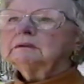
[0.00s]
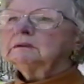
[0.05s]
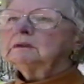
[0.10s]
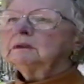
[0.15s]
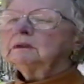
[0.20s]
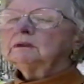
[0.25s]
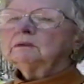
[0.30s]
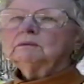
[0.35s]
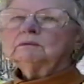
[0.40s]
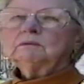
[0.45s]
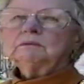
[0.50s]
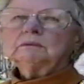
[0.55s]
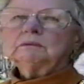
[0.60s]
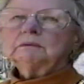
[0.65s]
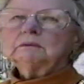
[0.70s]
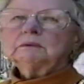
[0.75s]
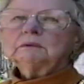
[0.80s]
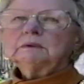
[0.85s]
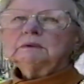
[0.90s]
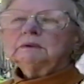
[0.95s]
No.
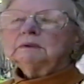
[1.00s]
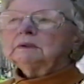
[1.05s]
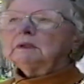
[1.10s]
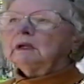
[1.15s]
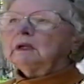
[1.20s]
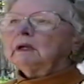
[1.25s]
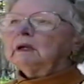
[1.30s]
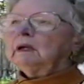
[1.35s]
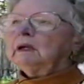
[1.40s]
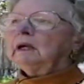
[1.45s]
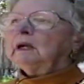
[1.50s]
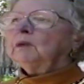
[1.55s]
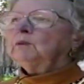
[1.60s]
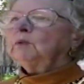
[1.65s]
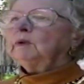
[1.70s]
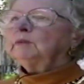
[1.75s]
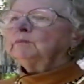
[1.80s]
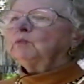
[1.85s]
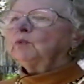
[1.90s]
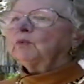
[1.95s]
I
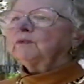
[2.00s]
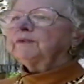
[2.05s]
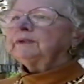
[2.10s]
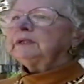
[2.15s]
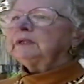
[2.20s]
went more than